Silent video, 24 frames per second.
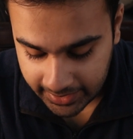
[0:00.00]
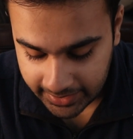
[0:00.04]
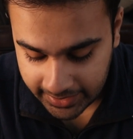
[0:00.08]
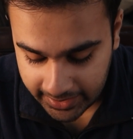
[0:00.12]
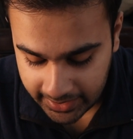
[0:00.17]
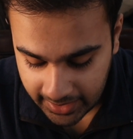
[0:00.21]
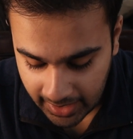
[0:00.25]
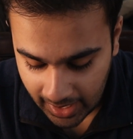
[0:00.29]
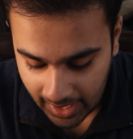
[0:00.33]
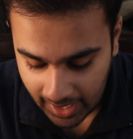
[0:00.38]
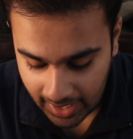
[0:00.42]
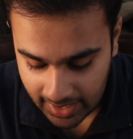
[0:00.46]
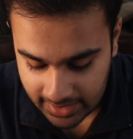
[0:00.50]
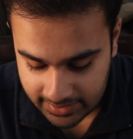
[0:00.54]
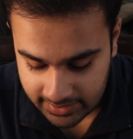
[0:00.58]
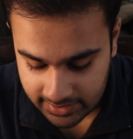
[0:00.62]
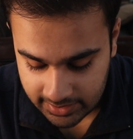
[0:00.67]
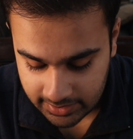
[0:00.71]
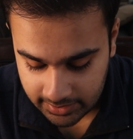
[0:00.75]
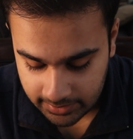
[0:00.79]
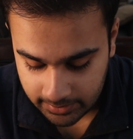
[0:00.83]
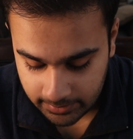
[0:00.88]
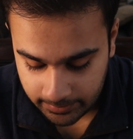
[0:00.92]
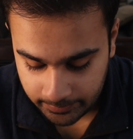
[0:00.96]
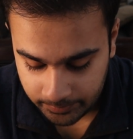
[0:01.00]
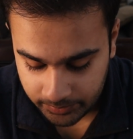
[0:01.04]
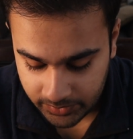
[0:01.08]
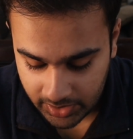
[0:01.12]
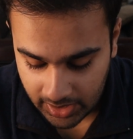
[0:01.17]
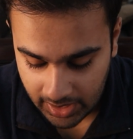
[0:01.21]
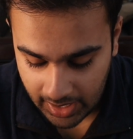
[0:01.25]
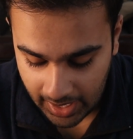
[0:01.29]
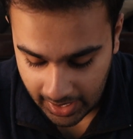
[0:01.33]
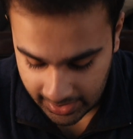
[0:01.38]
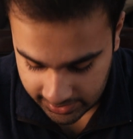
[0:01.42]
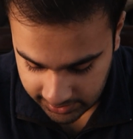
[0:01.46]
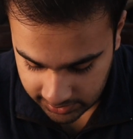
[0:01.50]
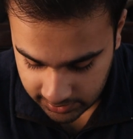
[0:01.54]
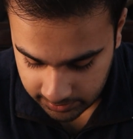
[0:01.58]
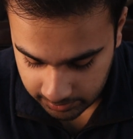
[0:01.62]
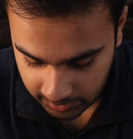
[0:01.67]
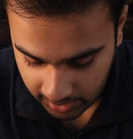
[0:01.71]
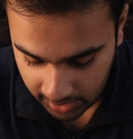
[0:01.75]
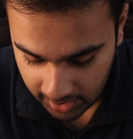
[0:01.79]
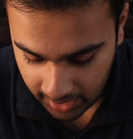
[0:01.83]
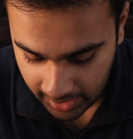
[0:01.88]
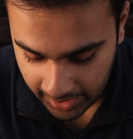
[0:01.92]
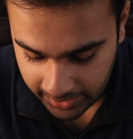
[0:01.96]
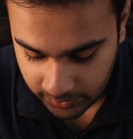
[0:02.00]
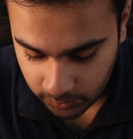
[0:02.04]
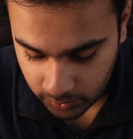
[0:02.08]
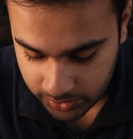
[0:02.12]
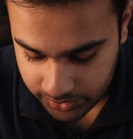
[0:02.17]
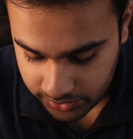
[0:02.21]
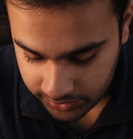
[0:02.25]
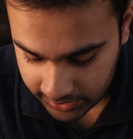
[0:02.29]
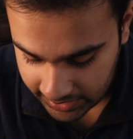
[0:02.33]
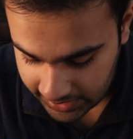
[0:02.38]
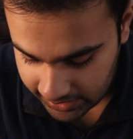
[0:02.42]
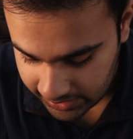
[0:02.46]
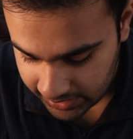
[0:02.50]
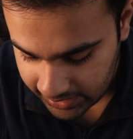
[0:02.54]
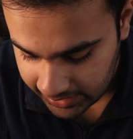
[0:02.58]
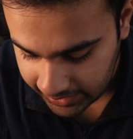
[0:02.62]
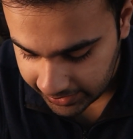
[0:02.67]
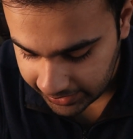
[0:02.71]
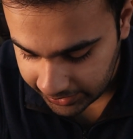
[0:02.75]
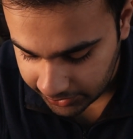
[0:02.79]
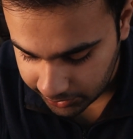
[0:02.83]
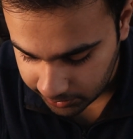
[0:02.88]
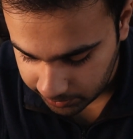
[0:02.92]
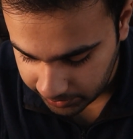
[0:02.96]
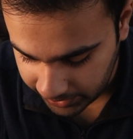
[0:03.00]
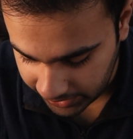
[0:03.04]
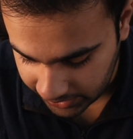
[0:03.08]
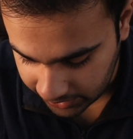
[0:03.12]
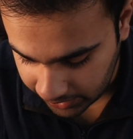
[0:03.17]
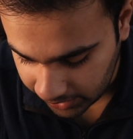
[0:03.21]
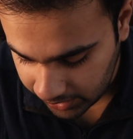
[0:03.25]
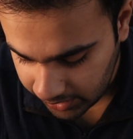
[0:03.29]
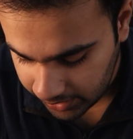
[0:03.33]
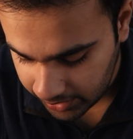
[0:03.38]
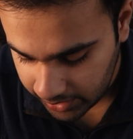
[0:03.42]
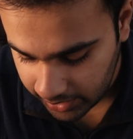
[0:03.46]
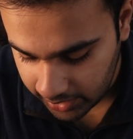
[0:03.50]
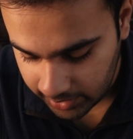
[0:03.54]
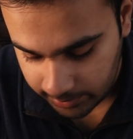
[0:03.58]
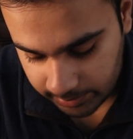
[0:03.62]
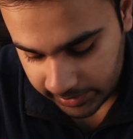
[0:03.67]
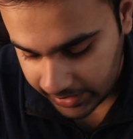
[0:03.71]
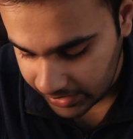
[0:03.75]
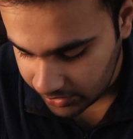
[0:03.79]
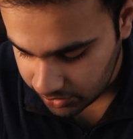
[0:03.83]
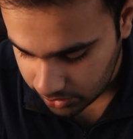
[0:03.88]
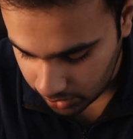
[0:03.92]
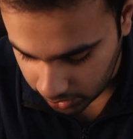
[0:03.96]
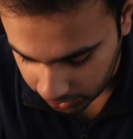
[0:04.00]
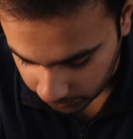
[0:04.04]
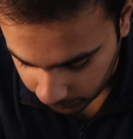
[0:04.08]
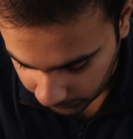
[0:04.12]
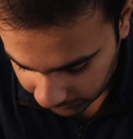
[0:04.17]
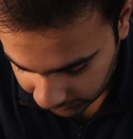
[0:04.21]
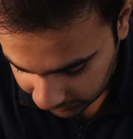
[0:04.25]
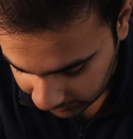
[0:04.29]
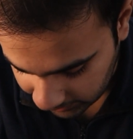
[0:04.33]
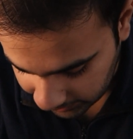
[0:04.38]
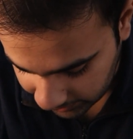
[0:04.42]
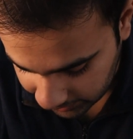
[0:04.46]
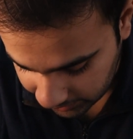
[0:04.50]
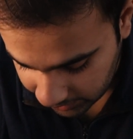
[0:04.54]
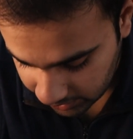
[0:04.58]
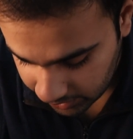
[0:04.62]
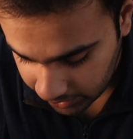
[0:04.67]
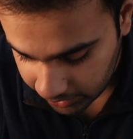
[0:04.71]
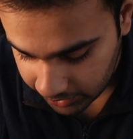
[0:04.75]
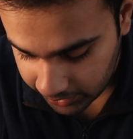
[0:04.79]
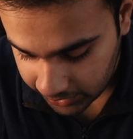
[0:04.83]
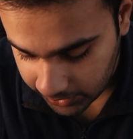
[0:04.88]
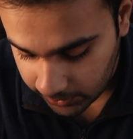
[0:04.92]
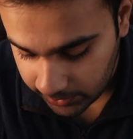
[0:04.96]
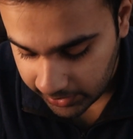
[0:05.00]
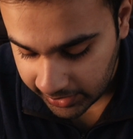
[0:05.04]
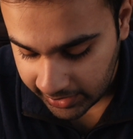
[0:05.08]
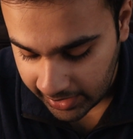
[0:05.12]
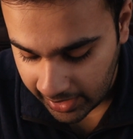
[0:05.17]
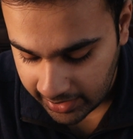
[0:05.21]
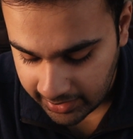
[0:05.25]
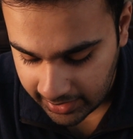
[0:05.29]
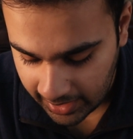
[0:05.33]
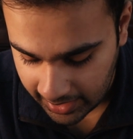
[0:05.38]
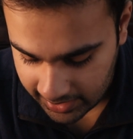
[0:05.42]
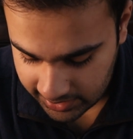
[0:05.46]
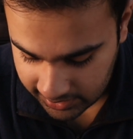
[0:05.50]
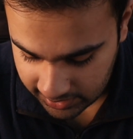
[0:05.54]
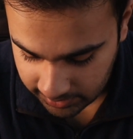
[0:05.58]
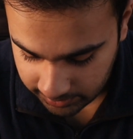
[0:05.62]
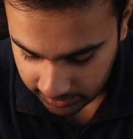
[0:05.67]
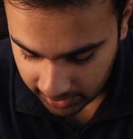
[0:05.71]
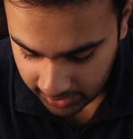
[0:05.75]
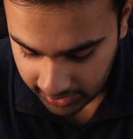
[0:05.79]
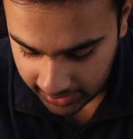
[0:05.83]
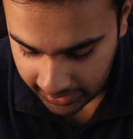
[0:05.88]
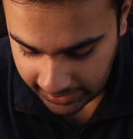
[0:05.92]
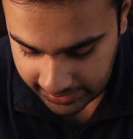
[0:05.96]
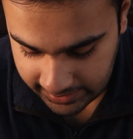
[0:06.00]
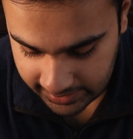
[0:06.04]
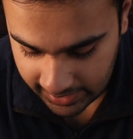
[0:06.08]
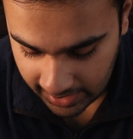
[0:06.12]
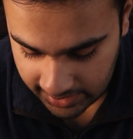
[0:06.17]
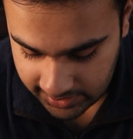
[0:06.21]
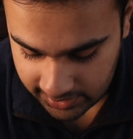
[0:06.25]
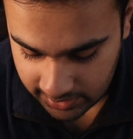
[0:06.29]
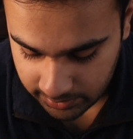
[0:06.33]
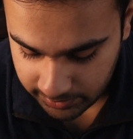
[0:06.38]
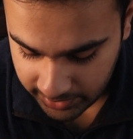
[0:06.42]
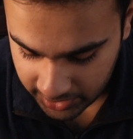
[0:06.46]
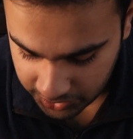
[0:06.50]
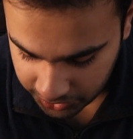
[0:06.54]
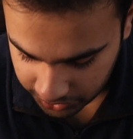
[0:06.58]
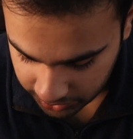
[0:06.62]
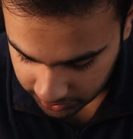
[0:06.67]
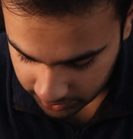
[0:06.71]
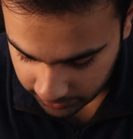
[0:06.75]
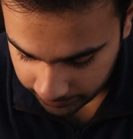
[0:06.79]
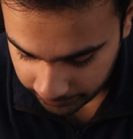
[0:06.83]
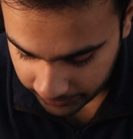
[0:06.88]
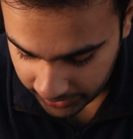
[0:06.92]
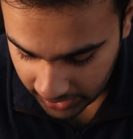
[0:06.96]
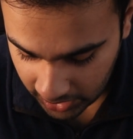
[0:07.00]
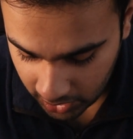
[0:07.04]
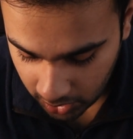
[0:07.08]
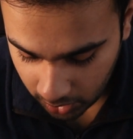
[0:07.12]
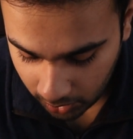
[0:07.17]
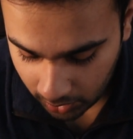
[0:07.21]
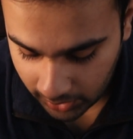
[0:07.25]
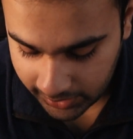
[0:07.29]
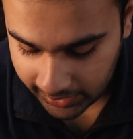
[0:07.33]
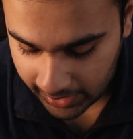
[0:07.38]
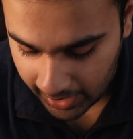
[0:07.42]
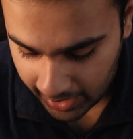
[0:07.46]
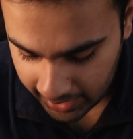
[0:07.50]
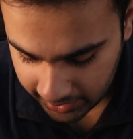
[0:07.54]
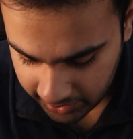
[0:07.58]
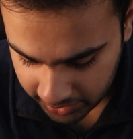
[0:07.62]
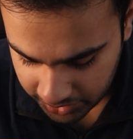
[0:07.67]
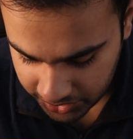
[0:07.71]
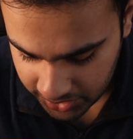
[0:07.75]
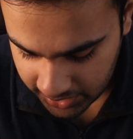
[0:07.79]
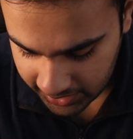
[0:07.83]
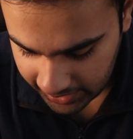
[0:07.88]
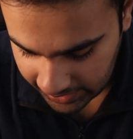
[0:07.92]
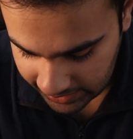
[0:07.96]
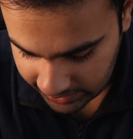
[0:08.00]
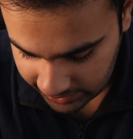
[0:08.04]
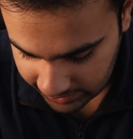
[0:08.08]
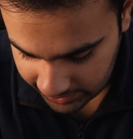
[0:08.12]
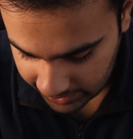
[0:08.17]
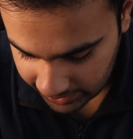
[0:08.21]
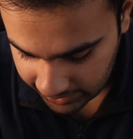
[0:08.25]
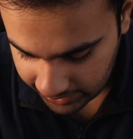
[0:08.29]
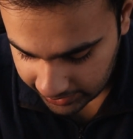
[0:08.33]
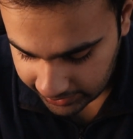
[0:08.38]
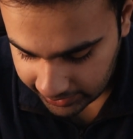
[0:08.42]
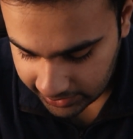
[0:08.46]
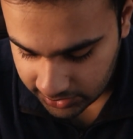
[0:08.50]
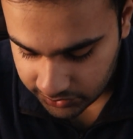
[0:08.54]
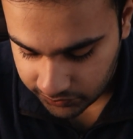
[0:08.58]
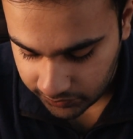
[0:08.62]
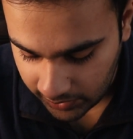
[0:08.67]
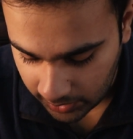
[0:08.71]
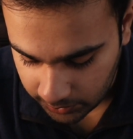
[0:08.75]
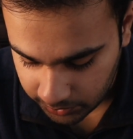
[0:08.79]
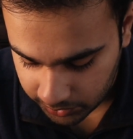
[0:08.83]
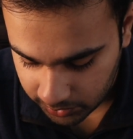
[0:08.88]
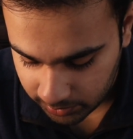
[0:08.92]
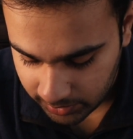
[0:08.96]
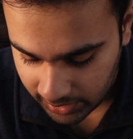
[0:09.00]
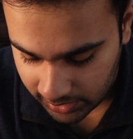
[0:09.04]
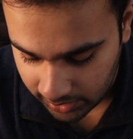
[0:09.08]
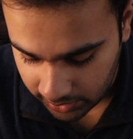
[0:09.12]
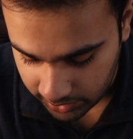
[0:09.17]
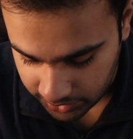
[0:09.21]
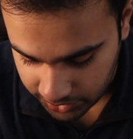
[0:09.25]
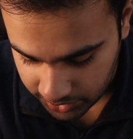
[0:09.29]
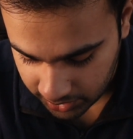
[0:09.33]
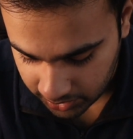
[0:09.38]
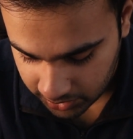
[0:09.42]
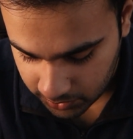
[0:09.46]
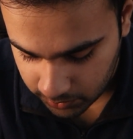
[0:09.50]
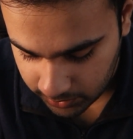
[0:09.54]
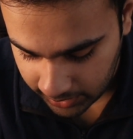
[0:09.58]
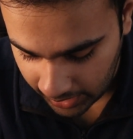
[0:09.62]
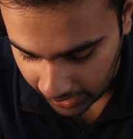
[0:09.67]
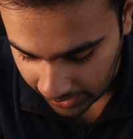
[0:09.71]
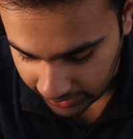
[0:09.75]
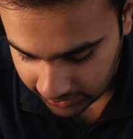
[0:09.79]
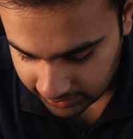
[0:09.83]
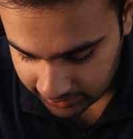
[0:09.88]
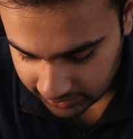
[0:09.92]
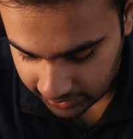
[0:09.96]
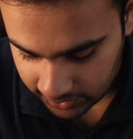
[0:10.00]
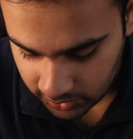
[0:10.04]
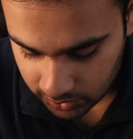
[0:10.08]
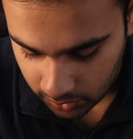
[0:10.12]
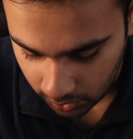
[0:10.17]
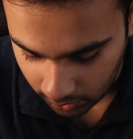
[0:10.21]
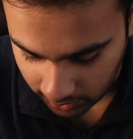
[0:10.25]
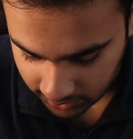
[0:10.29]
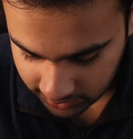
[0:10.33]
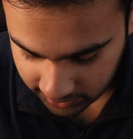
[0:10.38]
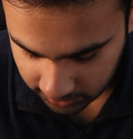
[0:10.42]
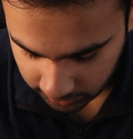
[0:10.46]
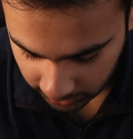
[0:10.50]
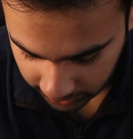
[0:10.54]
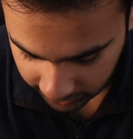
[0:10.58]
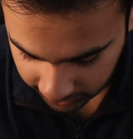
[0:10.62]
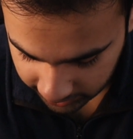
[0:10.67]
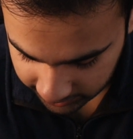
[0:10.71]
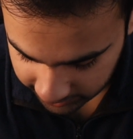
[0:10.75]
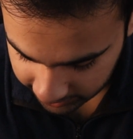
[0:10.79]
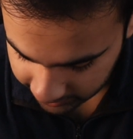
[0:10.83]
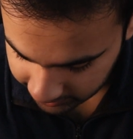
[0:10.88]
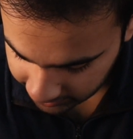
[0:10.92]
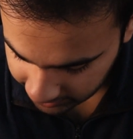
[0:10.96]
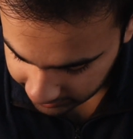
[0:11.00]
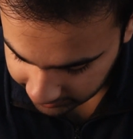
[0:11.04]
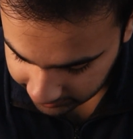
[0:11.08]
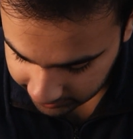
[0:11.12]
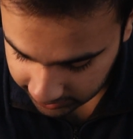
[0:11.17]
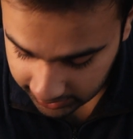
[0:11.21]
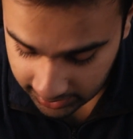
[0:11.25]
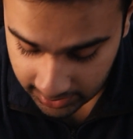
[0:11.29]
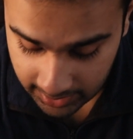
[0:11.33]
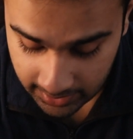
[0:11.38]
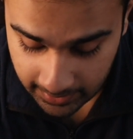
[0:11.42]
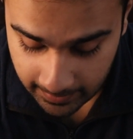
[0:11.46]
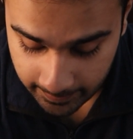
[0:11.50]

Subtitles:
He has asthma and was recently intubated, placed on a ventilator during an asthma exacerbation. On allergy testing, he is found to be allergic to cats and dogs, among other things.